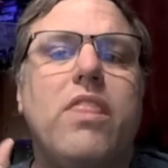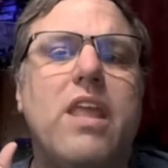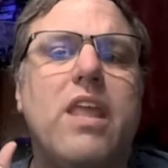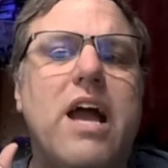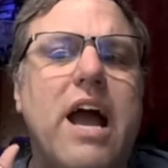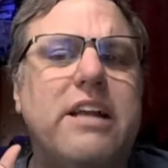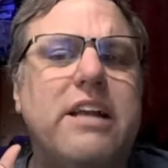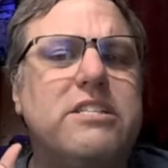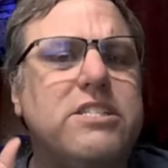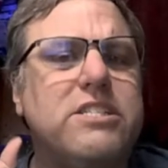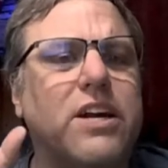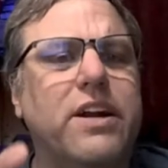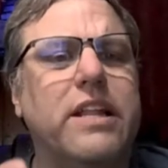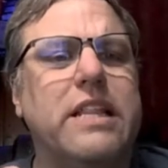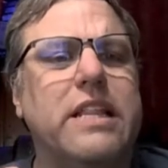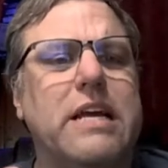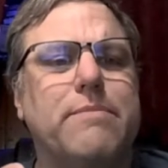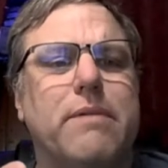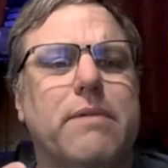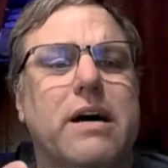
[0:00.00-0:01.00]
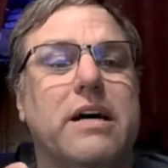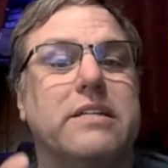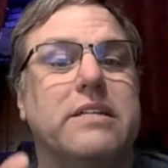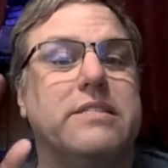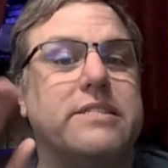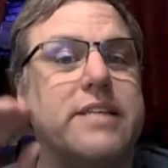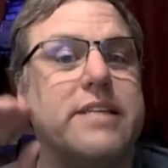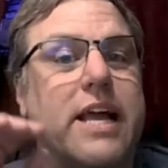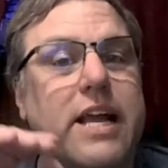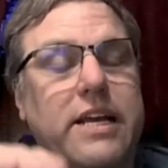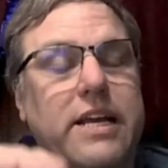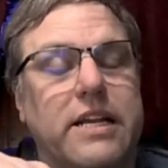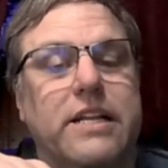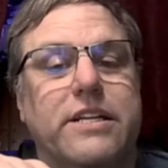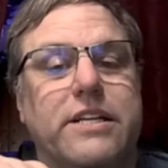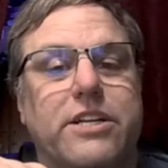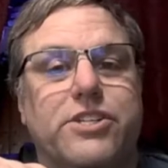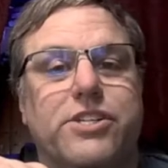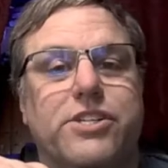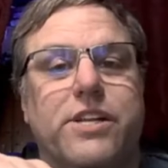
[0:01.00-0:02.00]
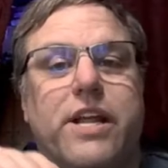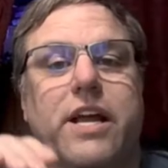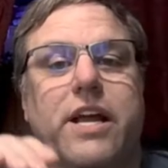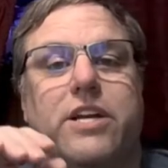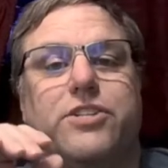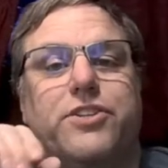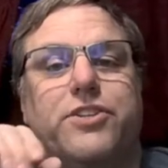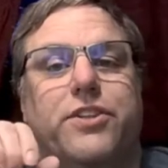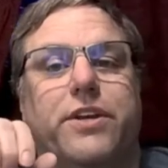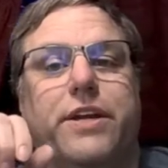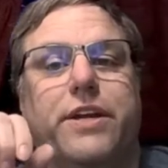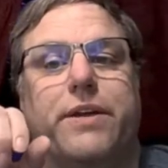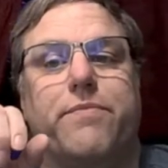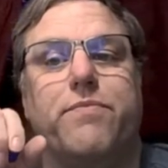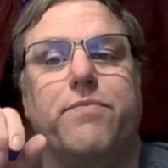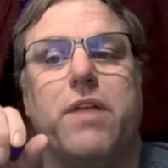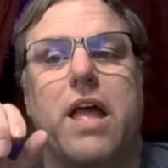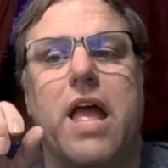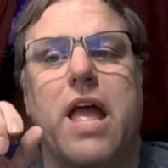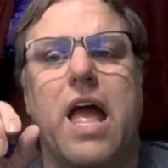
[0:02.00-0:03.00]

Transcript: I started them on 2nd edition, actually.